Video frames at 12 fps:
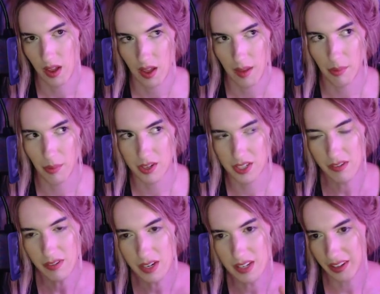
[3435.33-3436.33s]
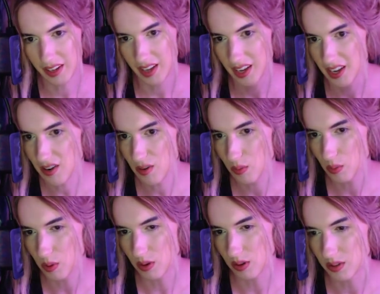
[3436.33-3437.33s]
But Tiffany's like inner
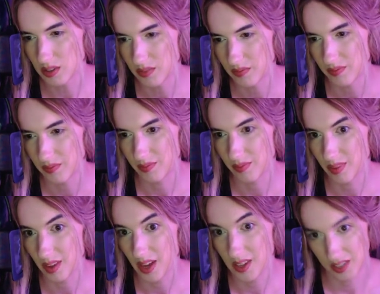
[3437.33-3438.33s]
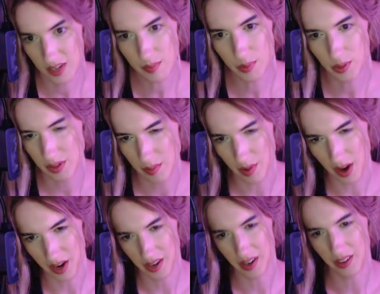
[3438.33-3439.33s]
world is similar to
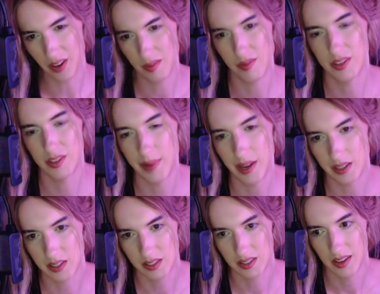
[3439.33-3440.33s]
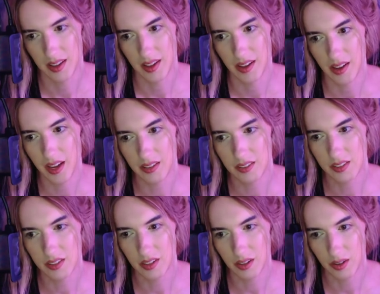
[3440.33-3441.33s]
mine in a lot of respects. And
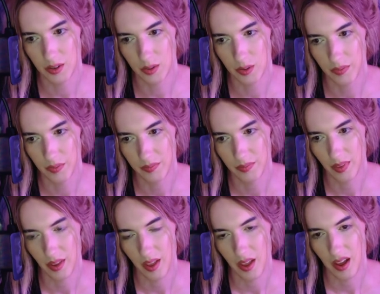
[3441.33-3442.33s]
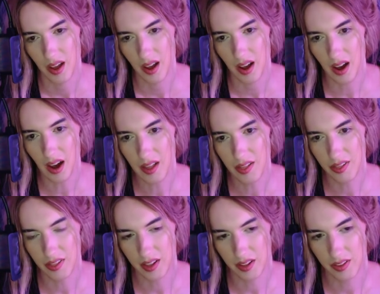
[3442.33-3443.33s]
so I
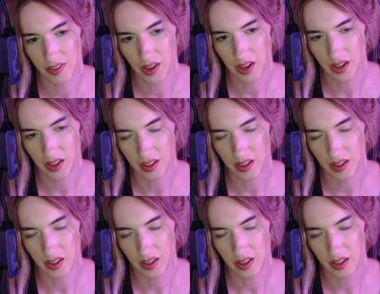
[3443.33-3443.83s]
think that